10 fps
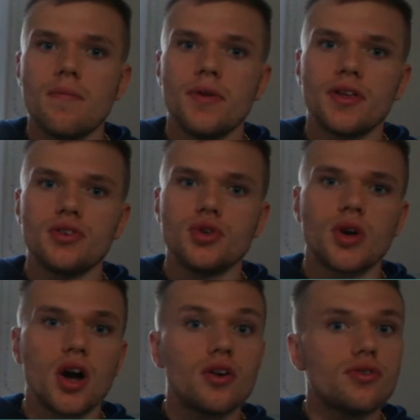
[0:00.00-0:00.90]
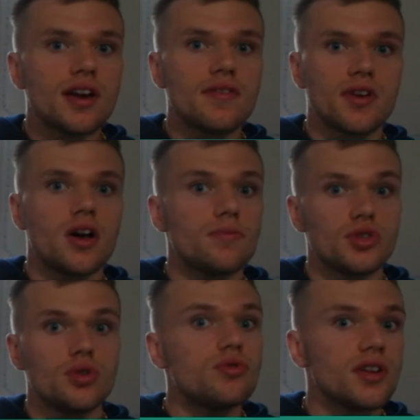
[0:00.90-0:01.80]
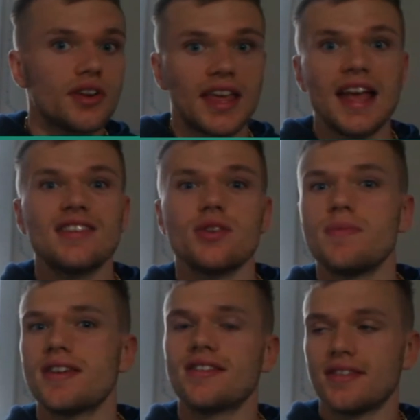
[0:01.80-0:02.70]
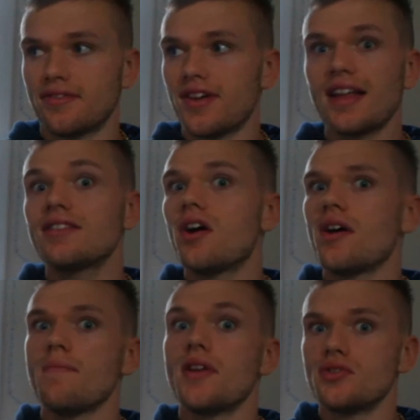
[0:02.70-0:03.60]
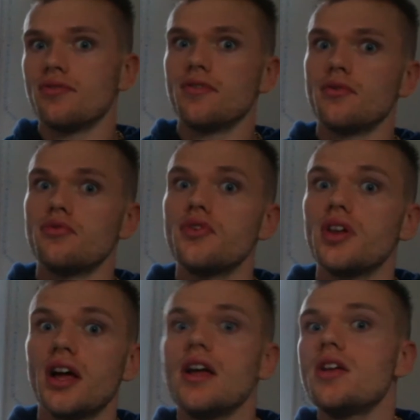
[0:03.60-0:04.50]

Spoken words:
because you can't crave carbs usually on a keto because the fat diet makes you feel fuller.